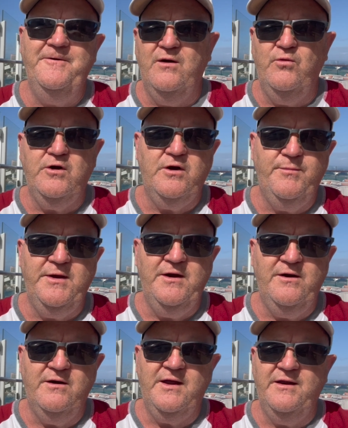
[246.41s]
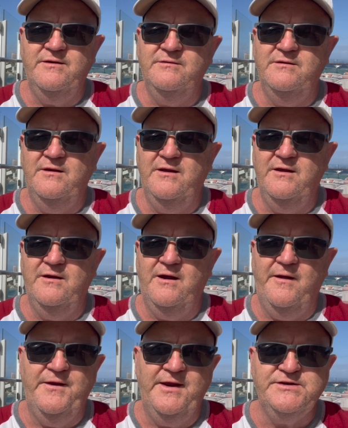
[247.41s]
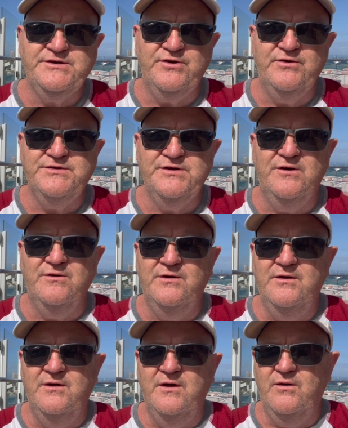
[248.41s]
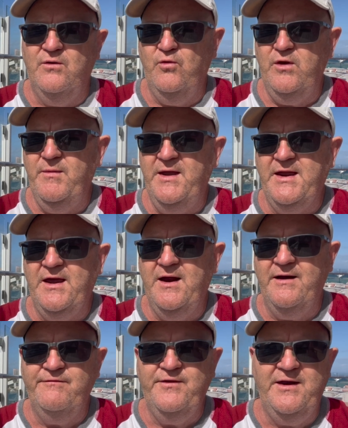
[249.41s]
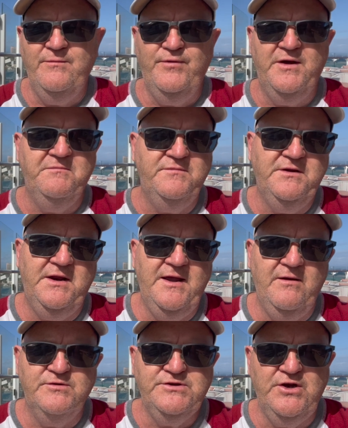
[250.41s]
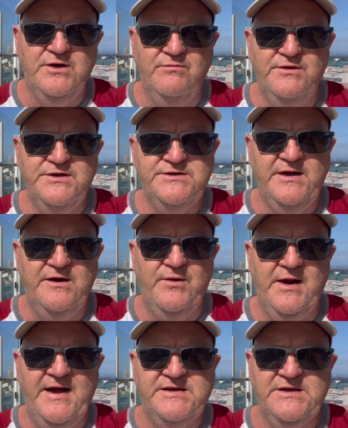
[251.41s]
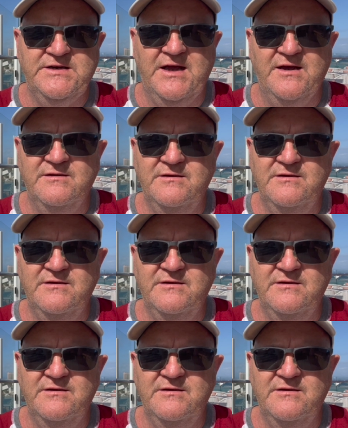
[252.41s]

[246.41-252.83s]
We're going to be here again uh, on the next cruise, so we may get off then, but today it was good. We just had a relaxing day.